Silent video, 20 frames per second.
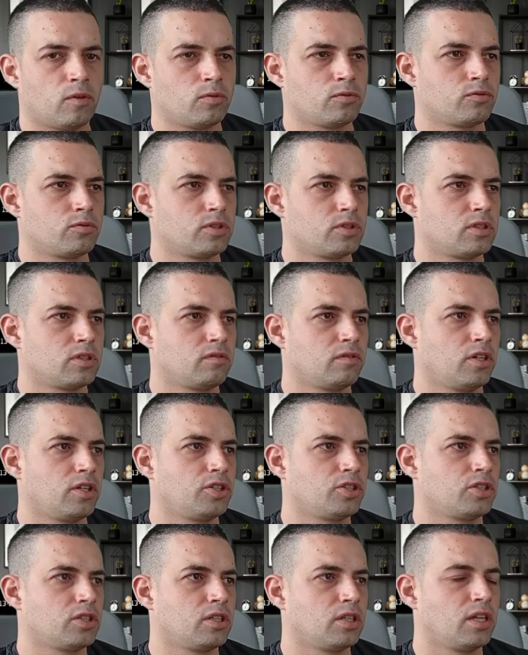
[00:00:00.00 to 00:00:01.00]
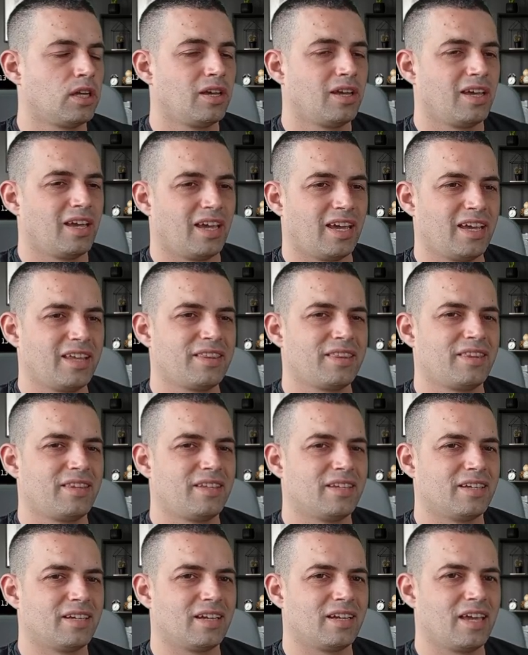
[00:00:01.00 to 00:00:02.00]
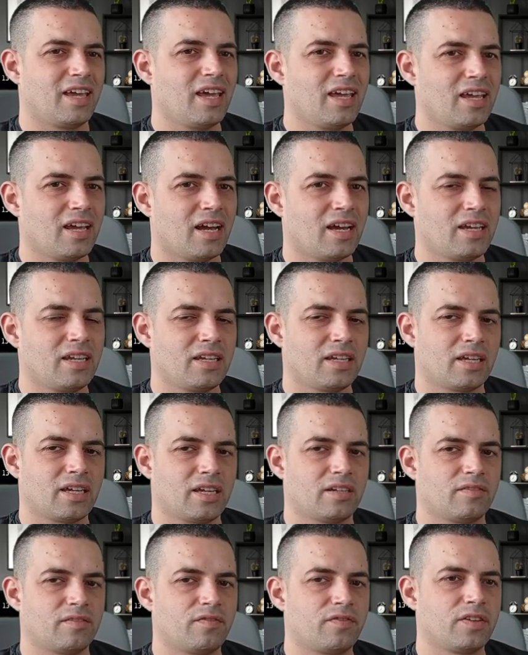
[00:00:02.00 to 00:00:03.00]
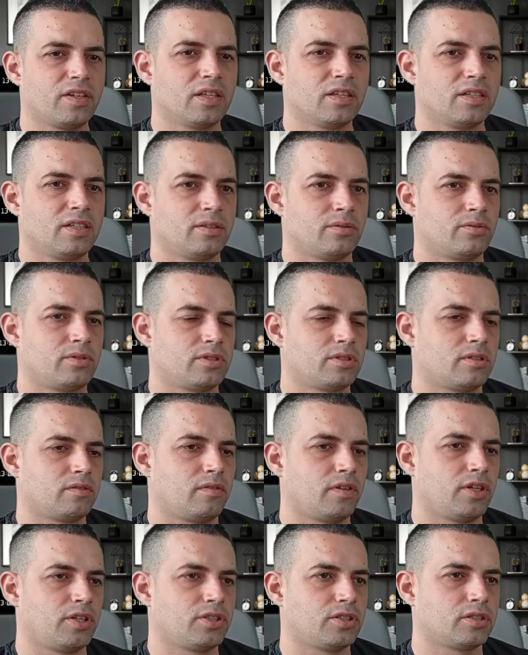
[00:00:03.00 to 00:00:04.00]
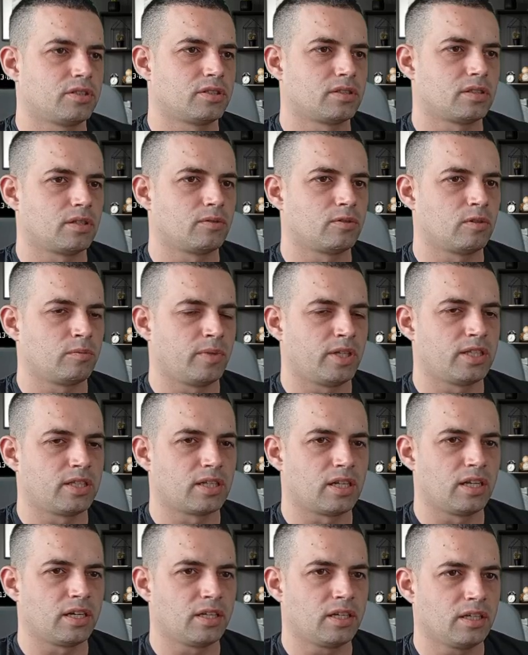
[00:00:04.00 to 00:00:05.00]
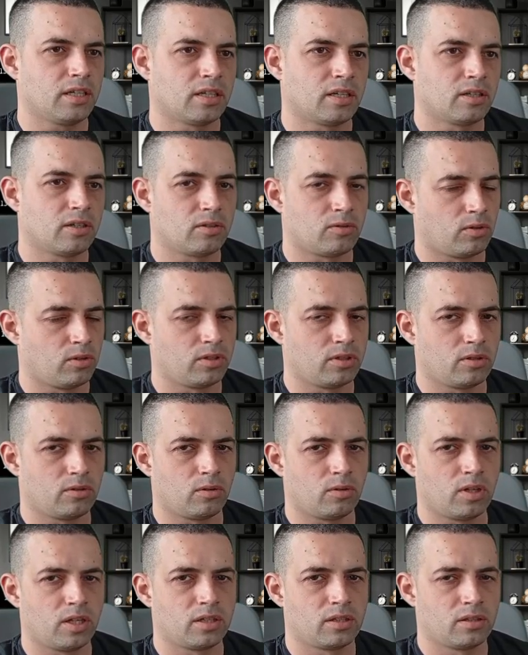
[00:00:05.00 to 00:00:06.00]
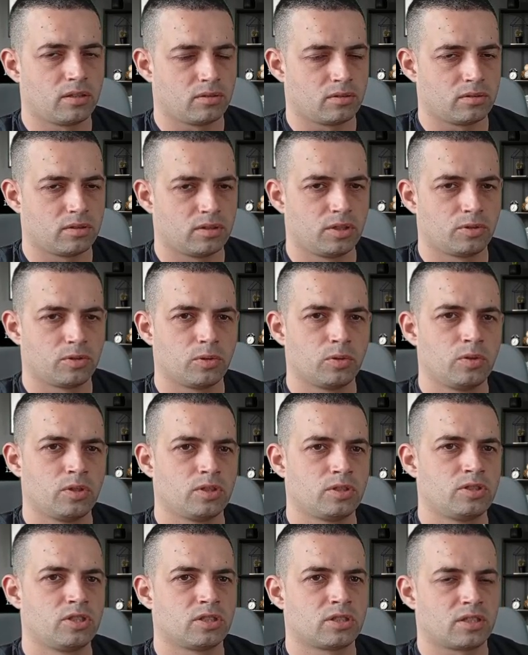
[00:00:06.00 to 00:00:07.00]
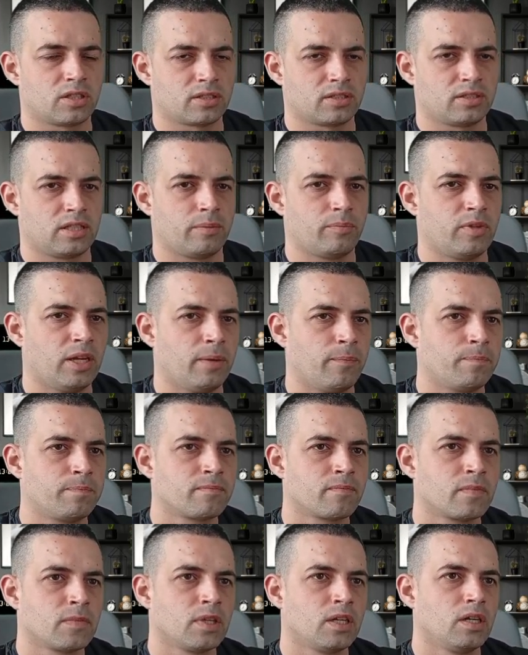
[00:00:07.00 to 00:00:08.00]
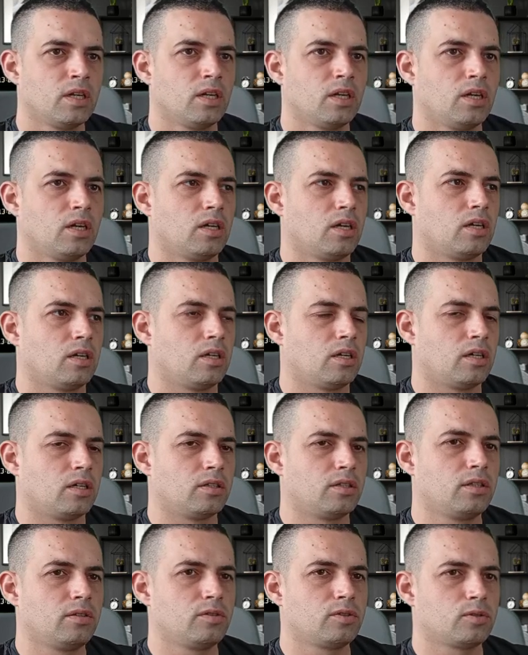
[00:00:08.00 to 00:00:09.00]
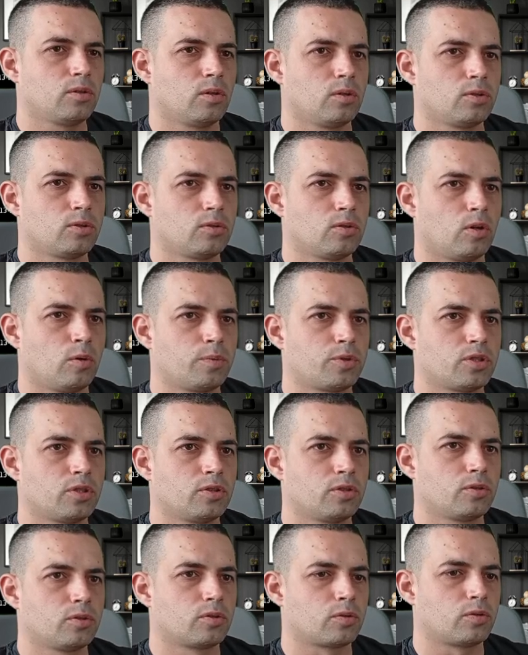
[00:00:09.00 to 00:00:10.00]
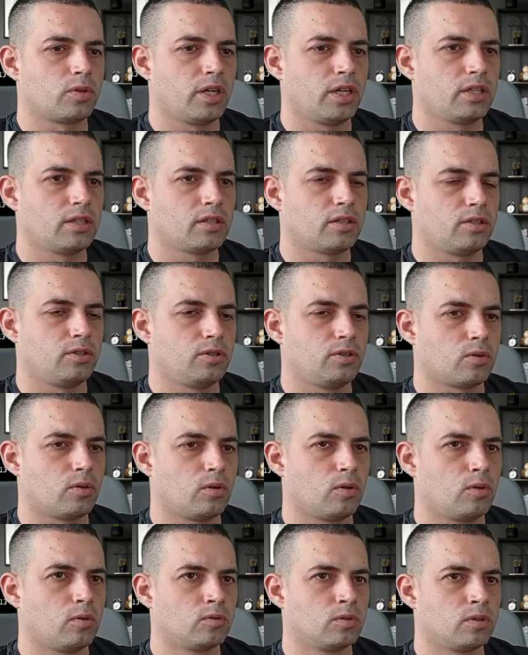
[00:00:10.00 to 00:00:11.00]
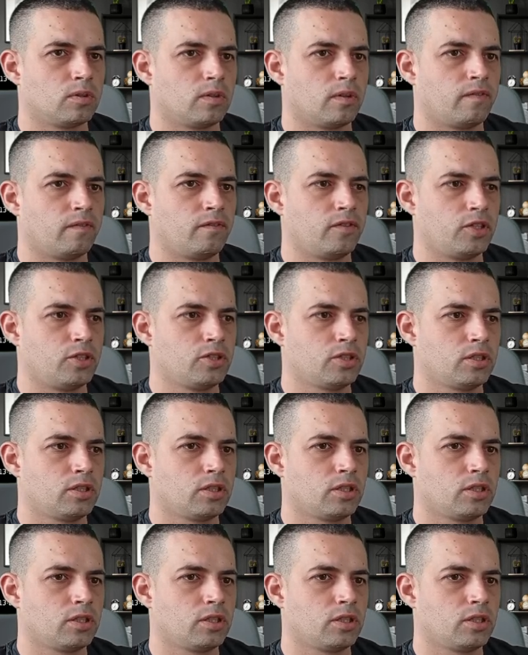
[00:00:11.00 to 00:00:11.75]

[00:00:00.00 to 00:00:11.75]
reservation, and the AI can fill in reservations automatically here. All I need to do is just accept them. There is also option to create your own widget.